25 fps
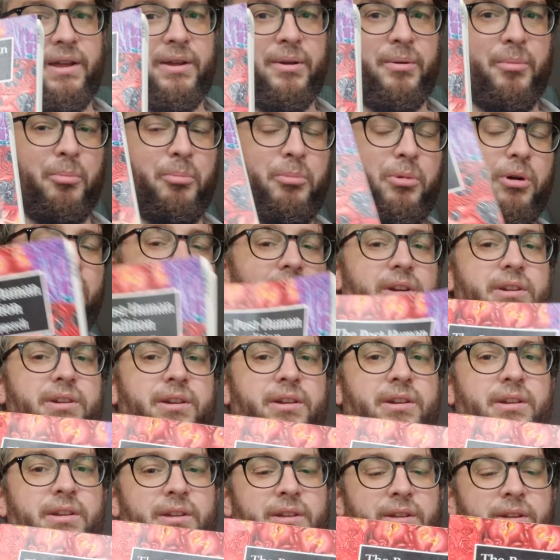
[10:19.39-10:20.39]
book
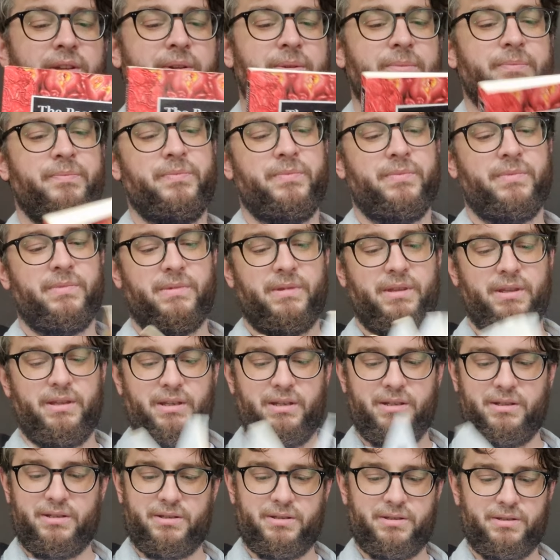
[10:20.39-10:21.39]

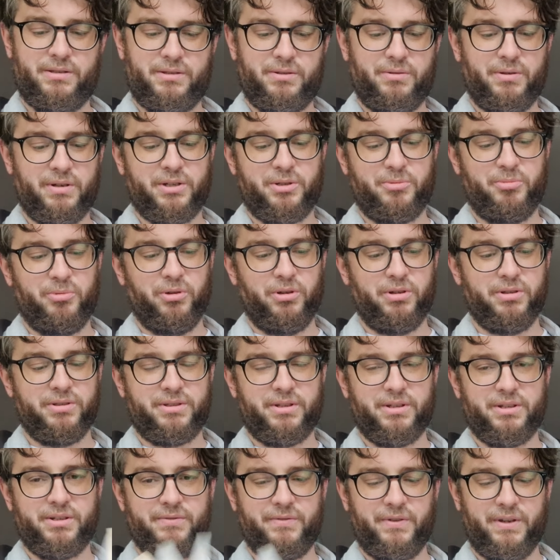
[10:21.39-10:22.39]
it's to explore
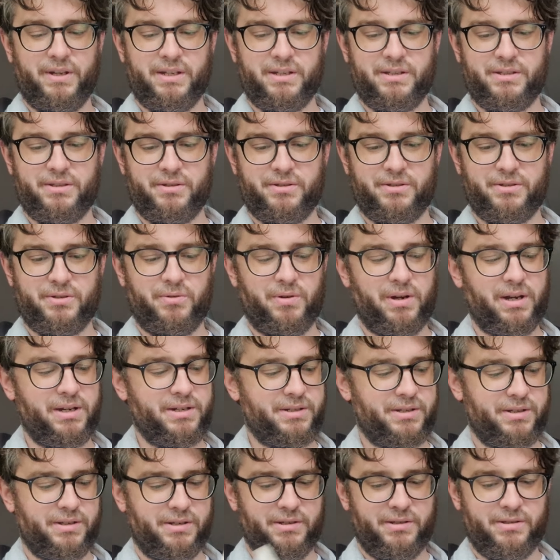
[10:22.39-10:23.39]
such things, such
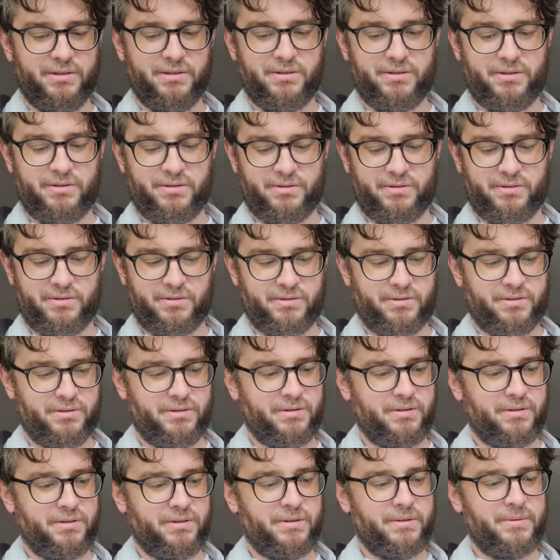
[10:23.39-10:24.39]
questions.
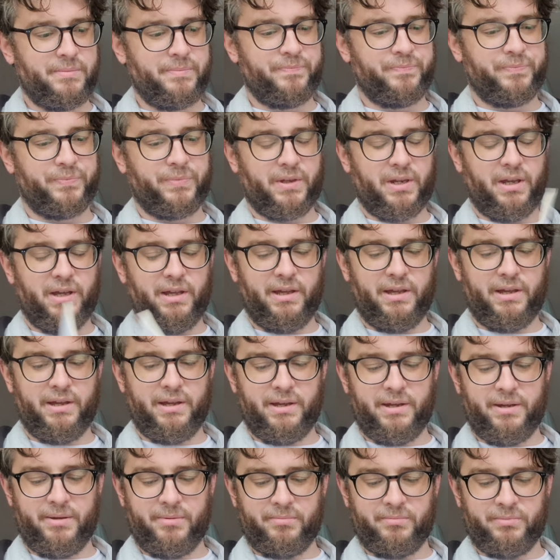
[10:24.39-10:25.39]

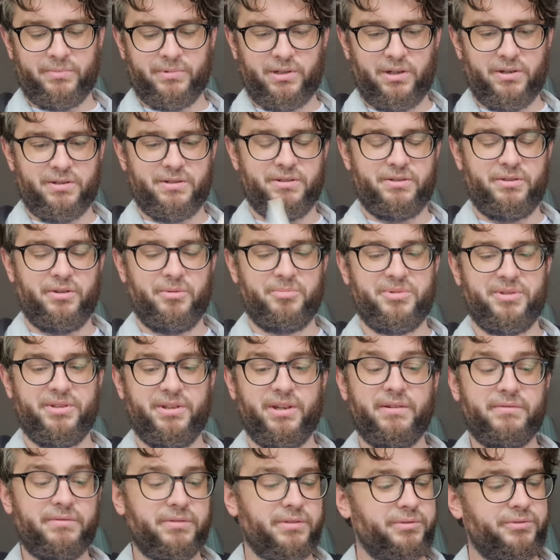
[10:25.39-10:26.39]
Um, goes into
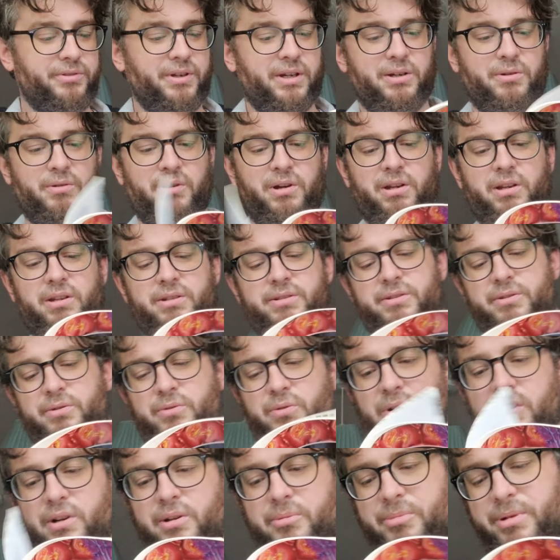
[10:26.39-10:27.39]
observer effect quite a lot, so
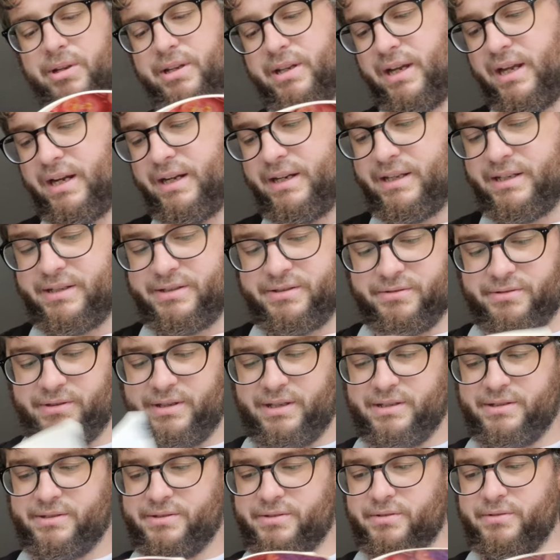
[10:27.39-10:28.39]
quantum mechanics,
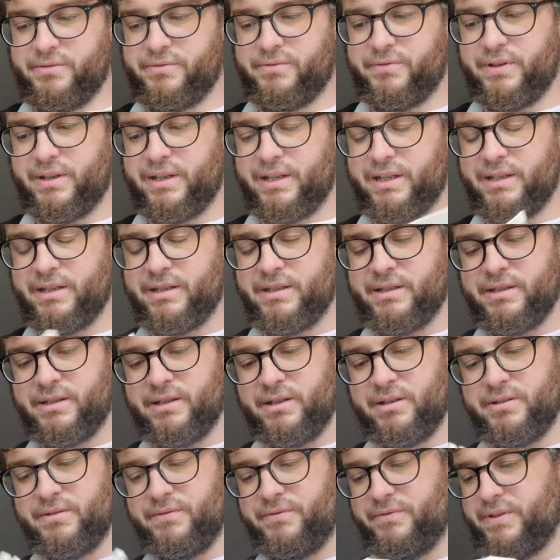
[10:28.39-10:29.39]
all that sort of thing.
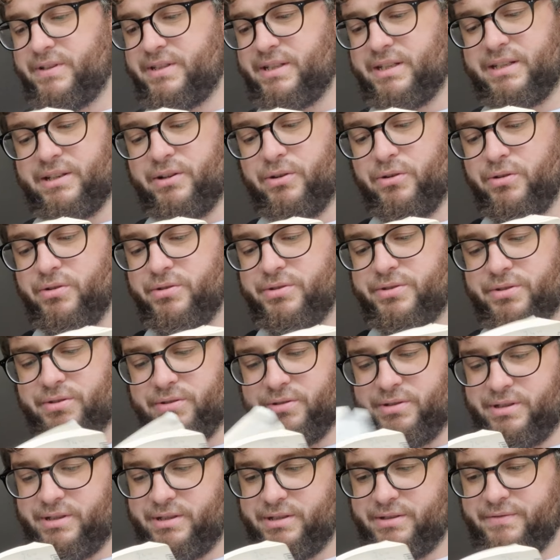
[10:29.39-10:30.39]
Gives physics, all
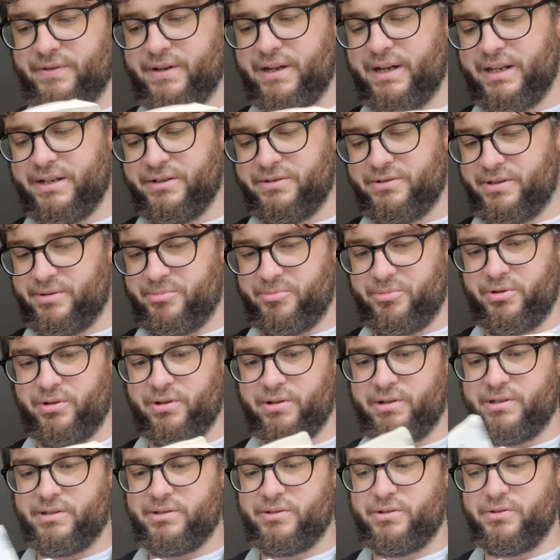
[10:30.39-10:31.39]
sorts. It's a really interesting
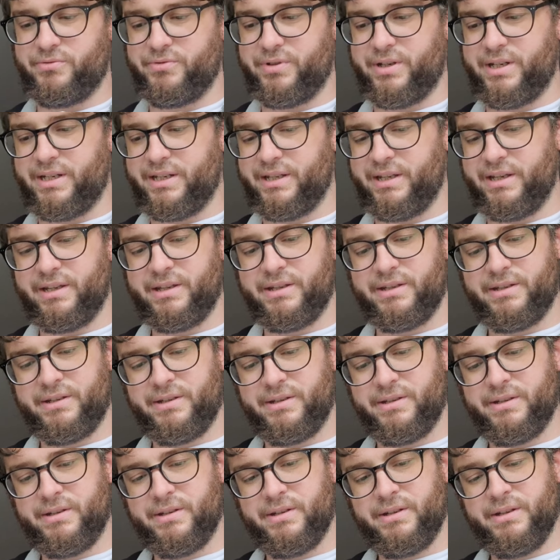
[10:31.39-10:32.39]
book. It's a good reader
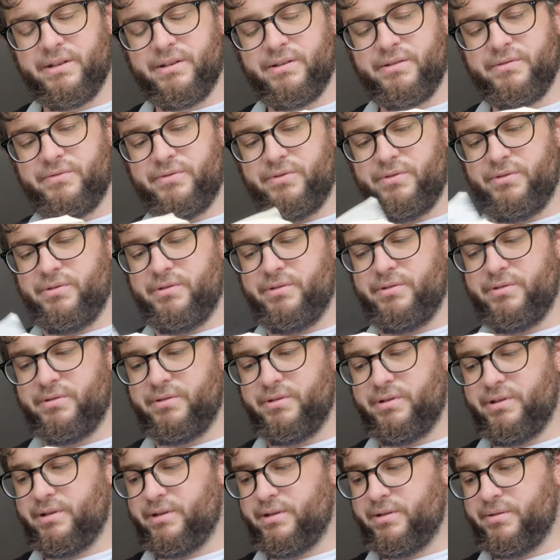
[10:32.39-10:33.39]
for
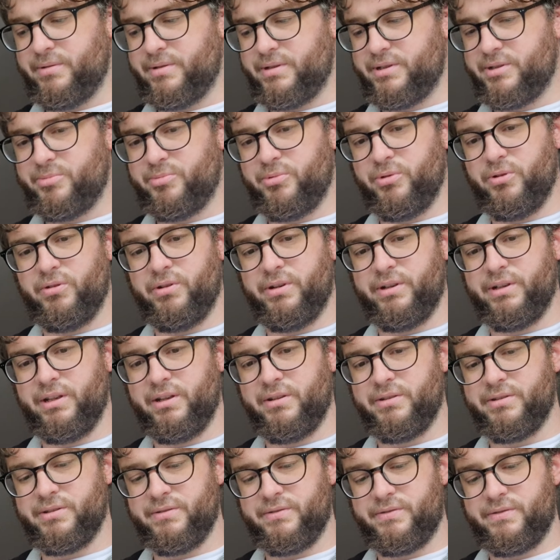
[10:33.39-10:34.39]
uh, exploring
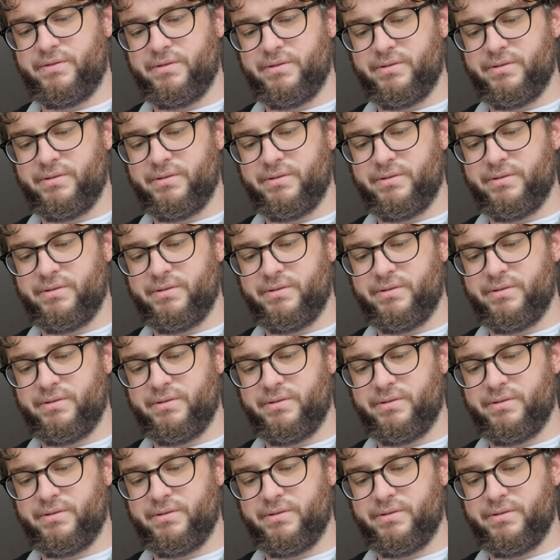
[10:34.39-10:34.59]
loads of,